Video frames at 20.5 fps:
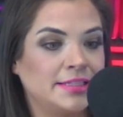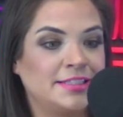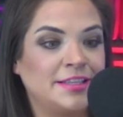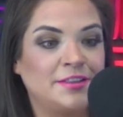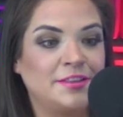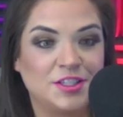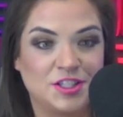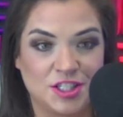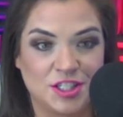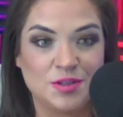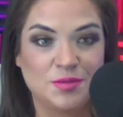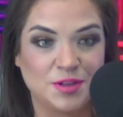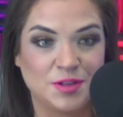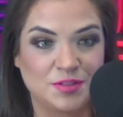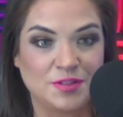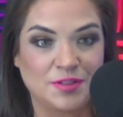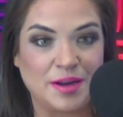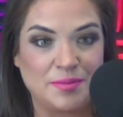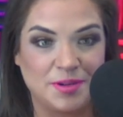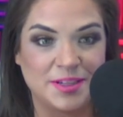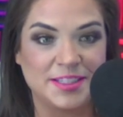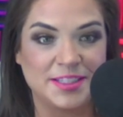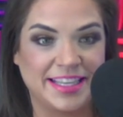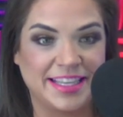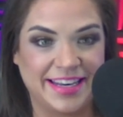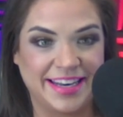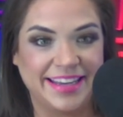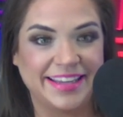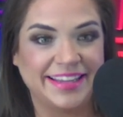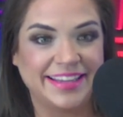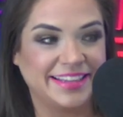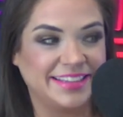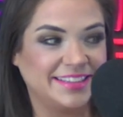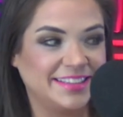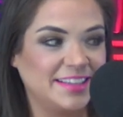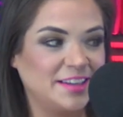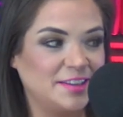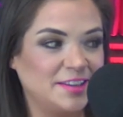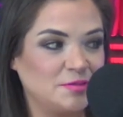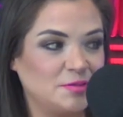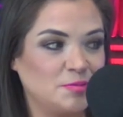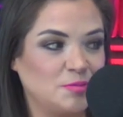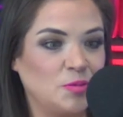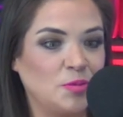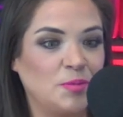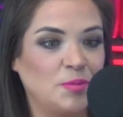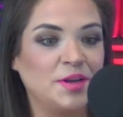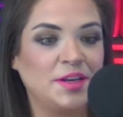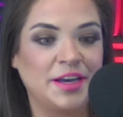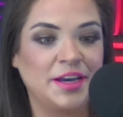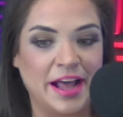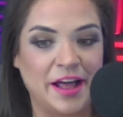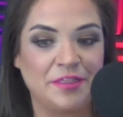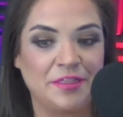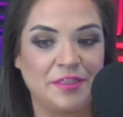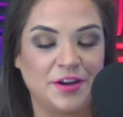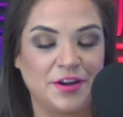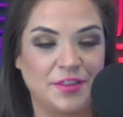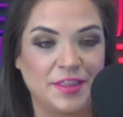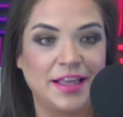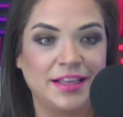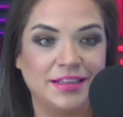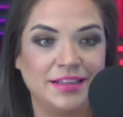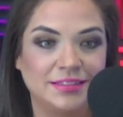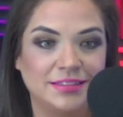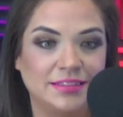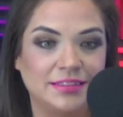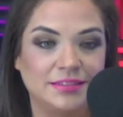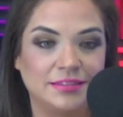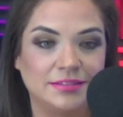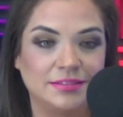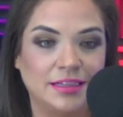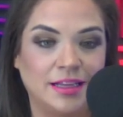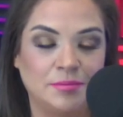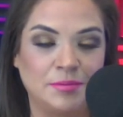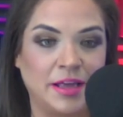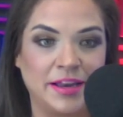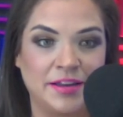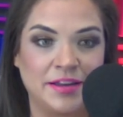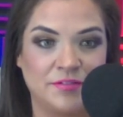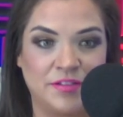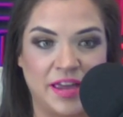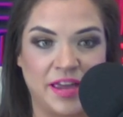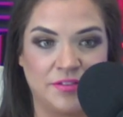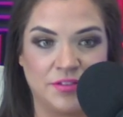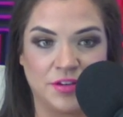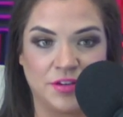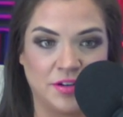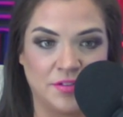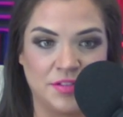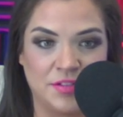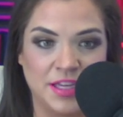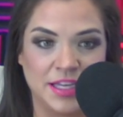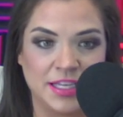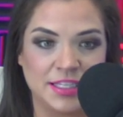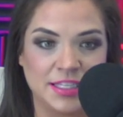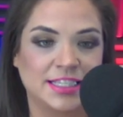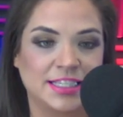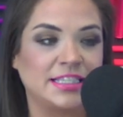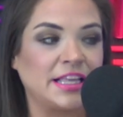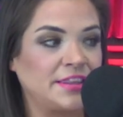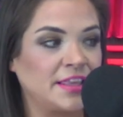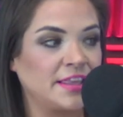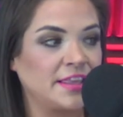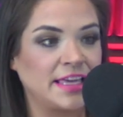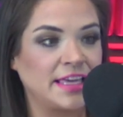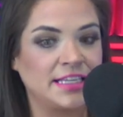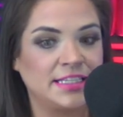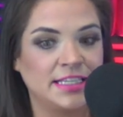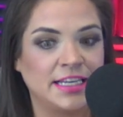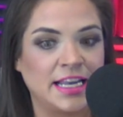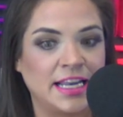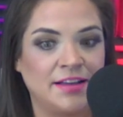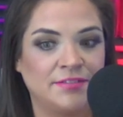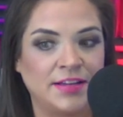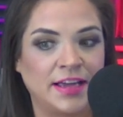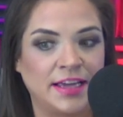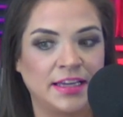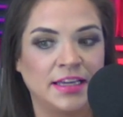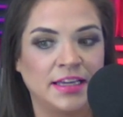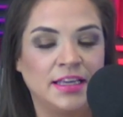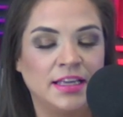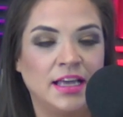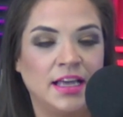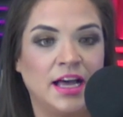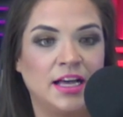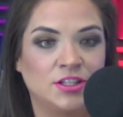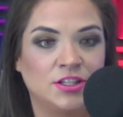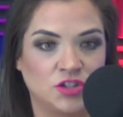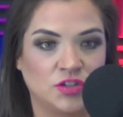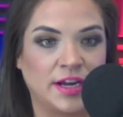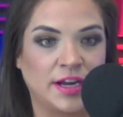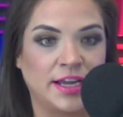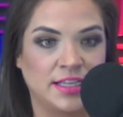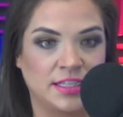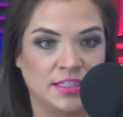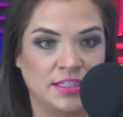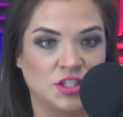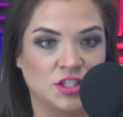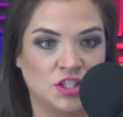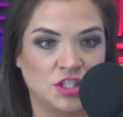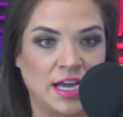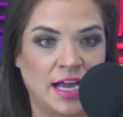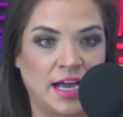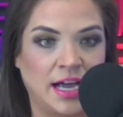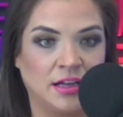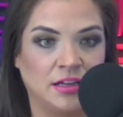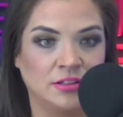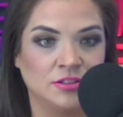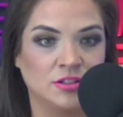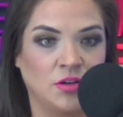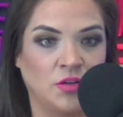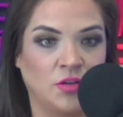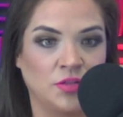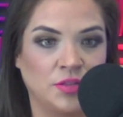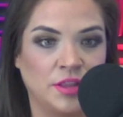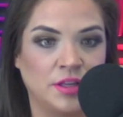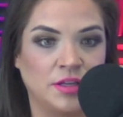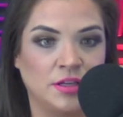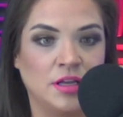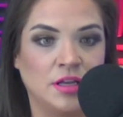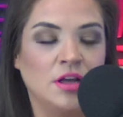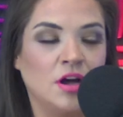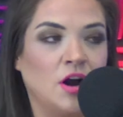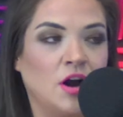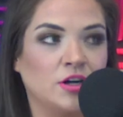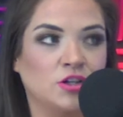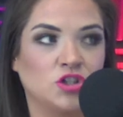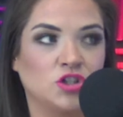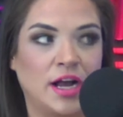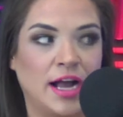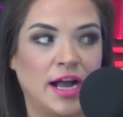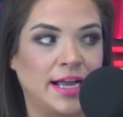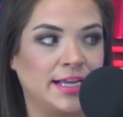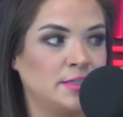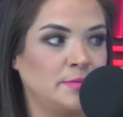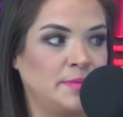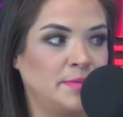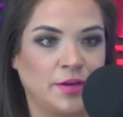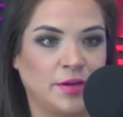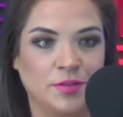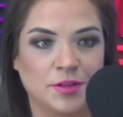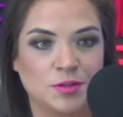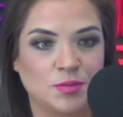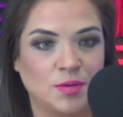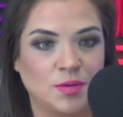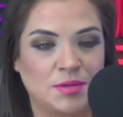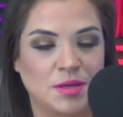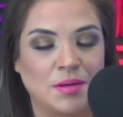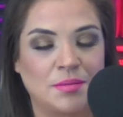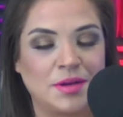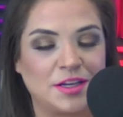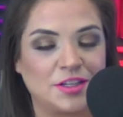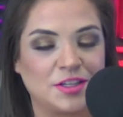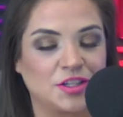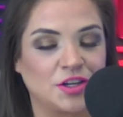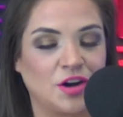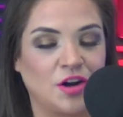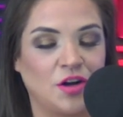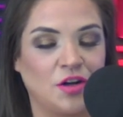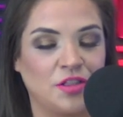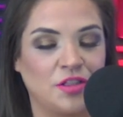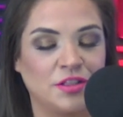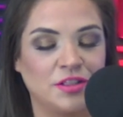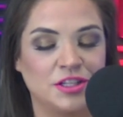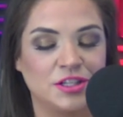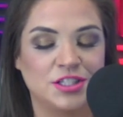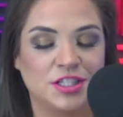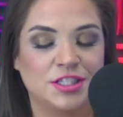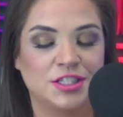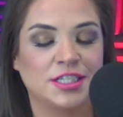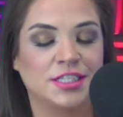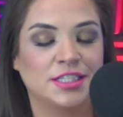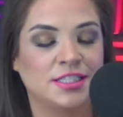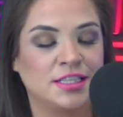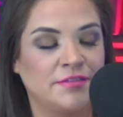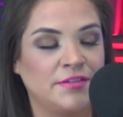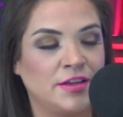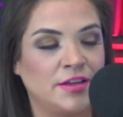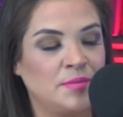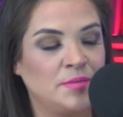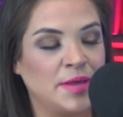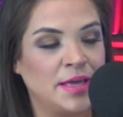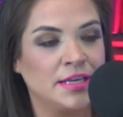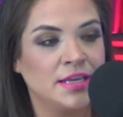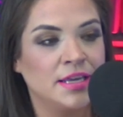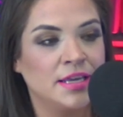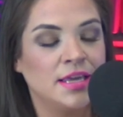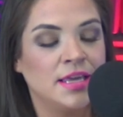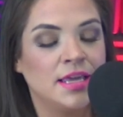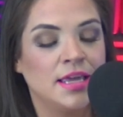so that she was representing and putting it out there that I'm not in favor of this, because I think they did have a trans child or trying to be on the swim team. I'm not sure all the logistics of it, but